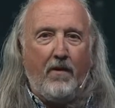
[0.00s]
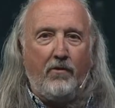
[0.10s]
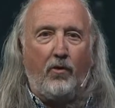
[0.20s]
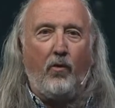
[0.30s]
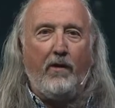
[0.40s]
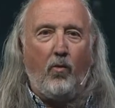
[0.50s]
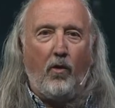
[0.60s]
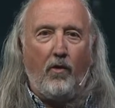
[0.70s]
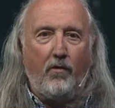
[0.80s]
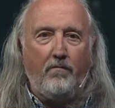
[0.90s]
The Greek
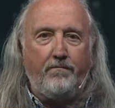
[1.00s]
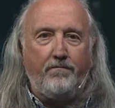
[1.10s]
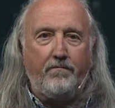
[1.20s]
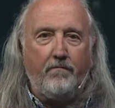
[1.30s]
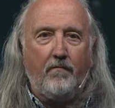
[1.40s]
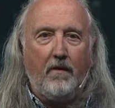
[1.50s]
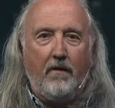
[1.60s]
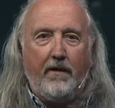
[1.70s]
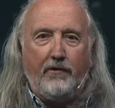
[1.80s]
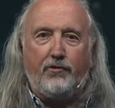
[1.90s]
word
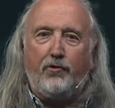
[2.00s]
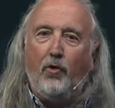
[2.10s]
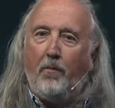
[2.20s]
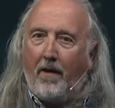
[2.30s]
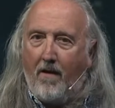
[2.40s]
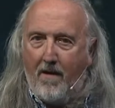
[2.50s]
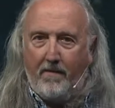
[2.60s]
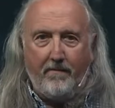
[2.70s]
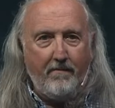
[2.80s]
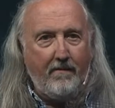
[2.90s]
is
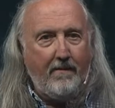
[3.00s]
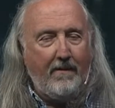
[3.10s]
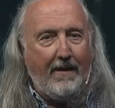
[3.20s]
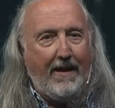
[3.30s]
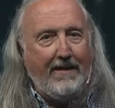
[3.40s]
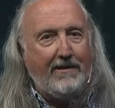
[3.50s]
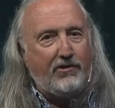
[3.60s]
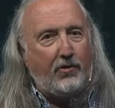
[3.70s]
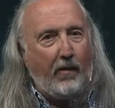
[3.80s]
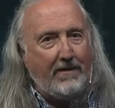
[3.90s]
skubalon, and it
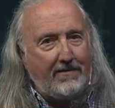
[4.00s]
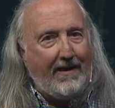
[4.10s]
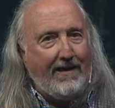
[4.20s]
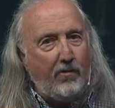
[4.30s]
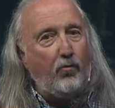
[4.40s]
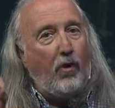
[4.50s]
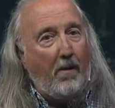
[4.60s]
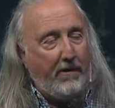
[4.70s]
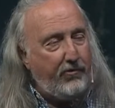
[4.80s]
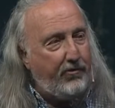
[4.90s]
is translated
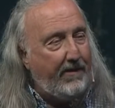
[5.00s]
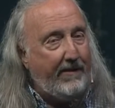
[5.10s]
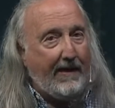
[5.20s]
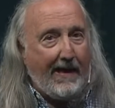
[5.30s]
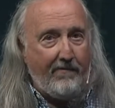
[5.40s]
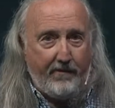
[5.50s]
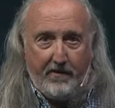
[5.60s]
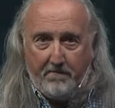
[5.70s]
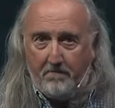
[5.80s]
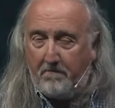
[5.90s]
rubbish in the
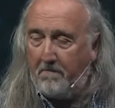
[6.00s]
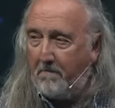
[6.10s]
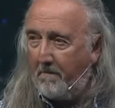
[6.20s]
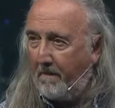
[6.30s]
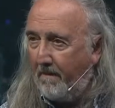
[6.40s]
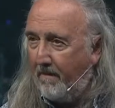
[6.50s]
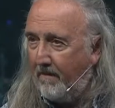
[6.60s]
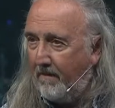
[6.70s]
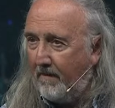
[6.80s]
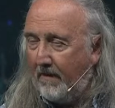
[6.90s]
NIV.
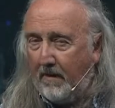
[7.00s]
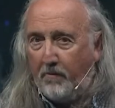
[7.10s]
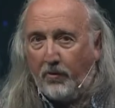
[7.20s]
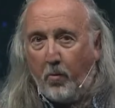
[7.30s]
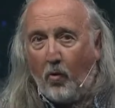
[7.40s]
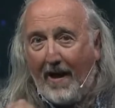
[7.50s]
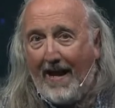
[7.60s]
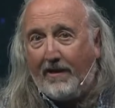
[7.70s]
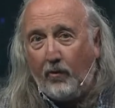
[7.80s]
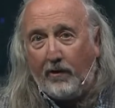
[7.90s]
But the more
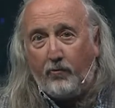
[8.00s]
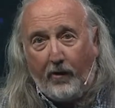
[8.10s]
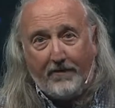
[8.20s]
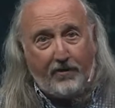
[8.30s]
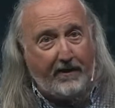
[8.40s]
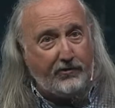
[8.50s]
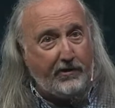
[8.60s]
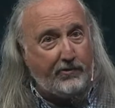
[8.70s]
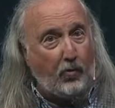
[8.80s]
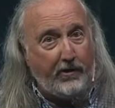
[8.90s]
accurate translation
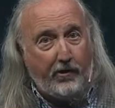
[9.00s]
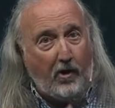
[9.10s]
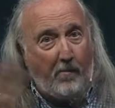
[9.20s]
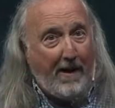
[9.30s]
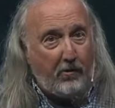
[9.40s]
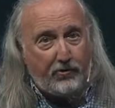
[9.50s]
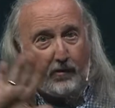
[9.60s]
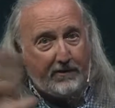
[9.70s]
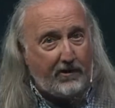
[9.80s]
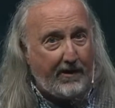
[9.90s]
is one that no Bible
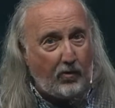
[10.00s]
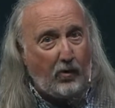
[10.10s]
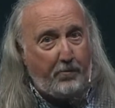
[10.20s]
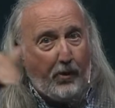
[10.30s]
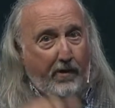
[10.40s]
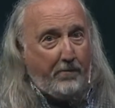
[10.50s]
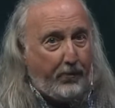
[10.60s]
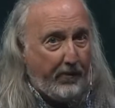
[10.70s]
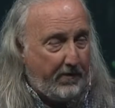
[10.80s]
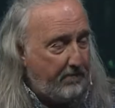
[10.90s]
translator would put in
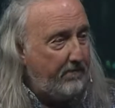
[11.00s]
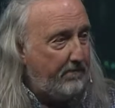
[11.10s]
print